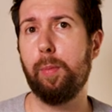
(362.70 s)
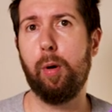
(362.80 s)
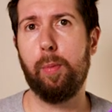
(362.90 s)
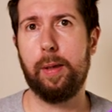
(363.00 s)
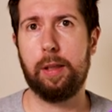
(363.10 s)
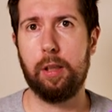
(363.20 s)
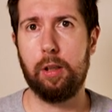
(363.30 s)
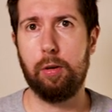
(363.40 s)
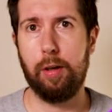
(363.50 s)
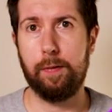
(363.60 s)
the moment
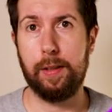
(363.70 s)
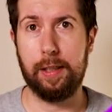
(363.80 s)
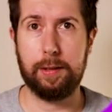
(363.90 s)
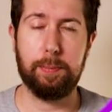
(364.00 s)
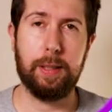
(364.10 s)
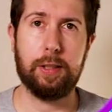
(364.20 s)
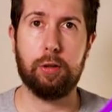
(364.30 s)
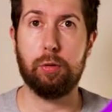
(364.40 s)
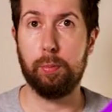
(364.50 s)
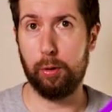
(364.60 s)
you have the
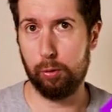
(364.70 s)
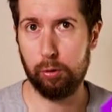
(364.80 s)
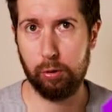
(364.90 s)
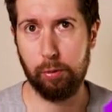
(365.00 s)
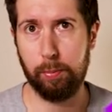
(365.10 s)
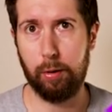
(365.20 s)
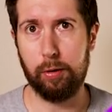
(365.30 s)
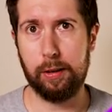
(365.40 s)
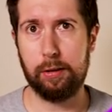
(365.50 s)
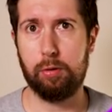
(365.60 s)
expenses to produce new
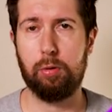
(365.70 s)
products,